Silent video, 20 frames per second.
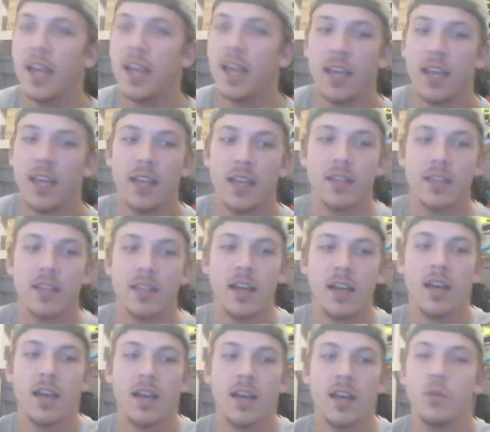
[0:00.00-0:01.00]
and
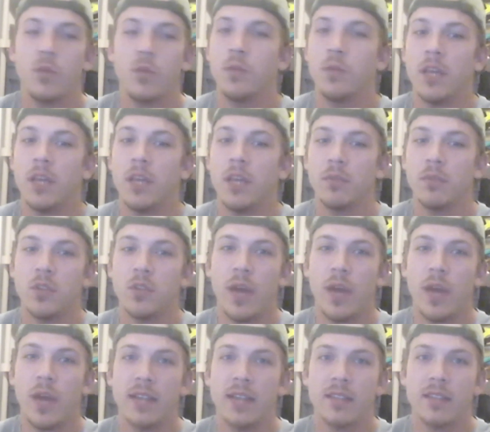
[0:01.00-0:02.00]
I will be able
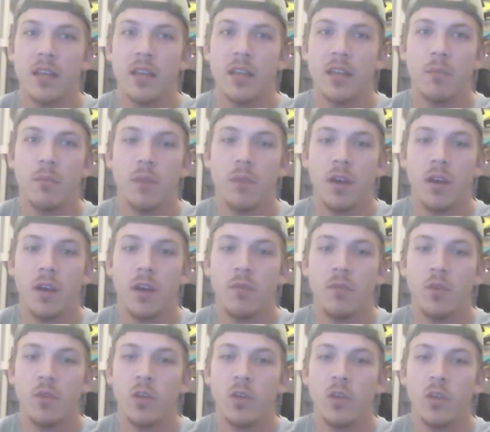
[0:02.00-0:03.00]
to ask them for